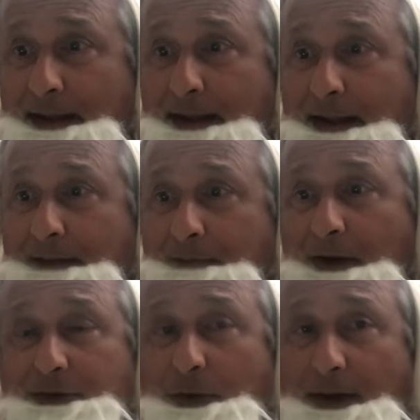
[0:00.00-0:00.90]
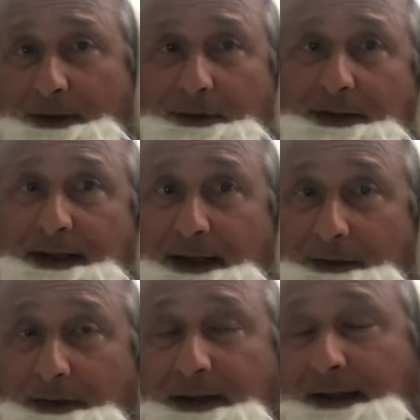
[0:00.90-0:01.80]
I was quite good at
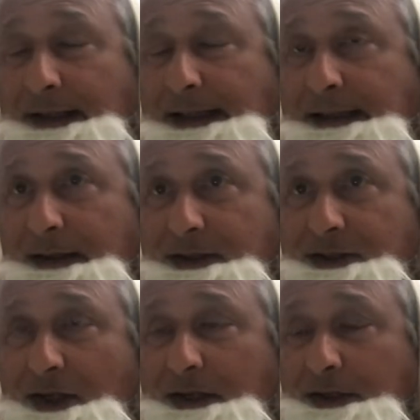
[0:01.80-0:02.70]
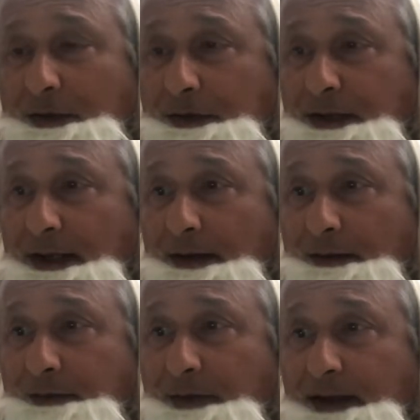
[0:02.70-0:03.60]
colouring and I decided on yellow
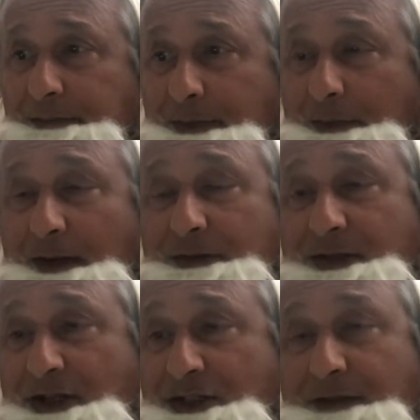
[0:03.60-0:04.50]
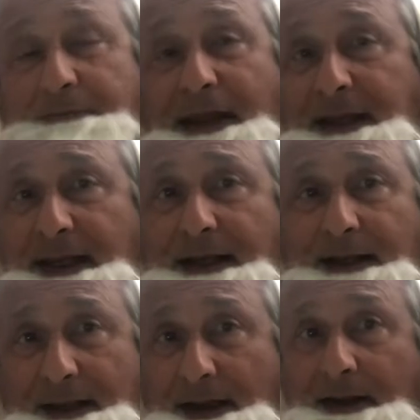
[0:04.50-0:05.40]
and red, but when I was actually making
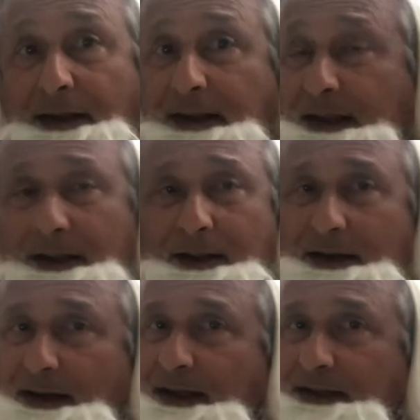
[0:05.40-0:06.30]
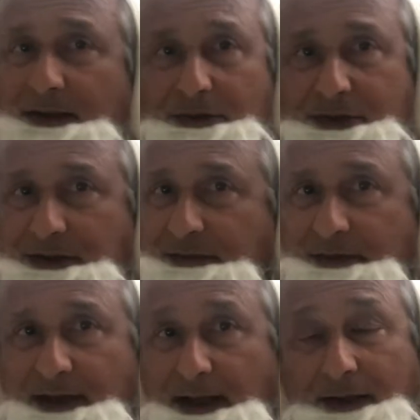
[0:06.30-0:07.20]
the kite, I had lots of
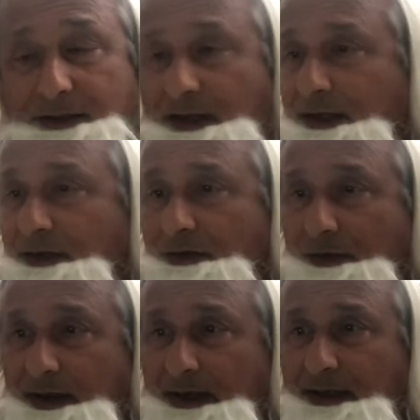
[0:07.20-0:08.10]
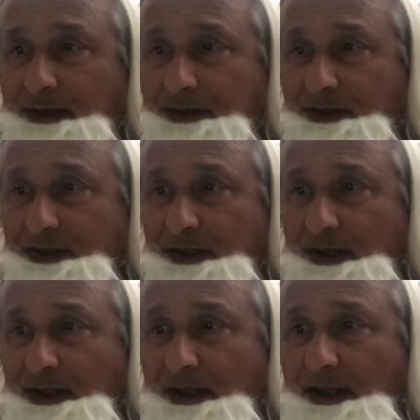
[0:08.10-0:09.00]
different colours. I had greens
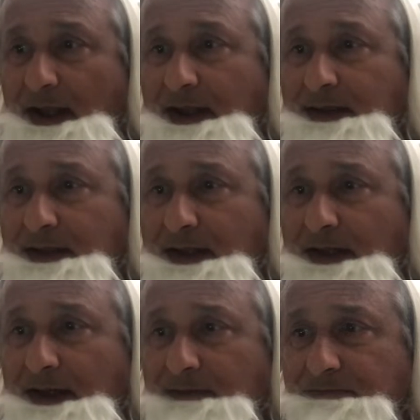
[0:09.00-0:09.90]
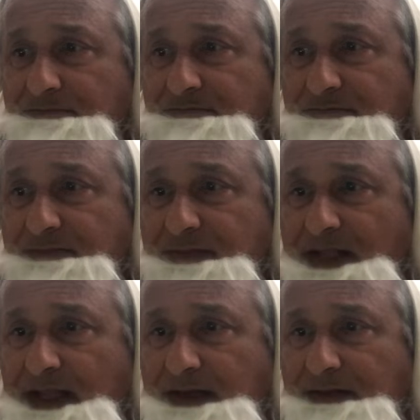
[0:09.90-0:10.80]
and
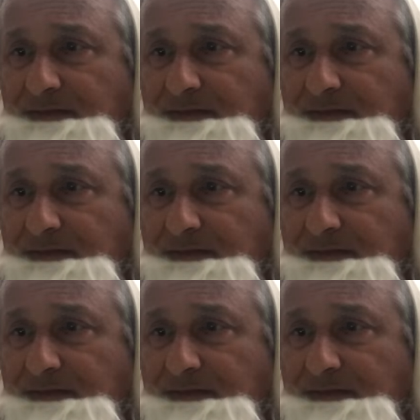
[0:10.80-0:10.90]
then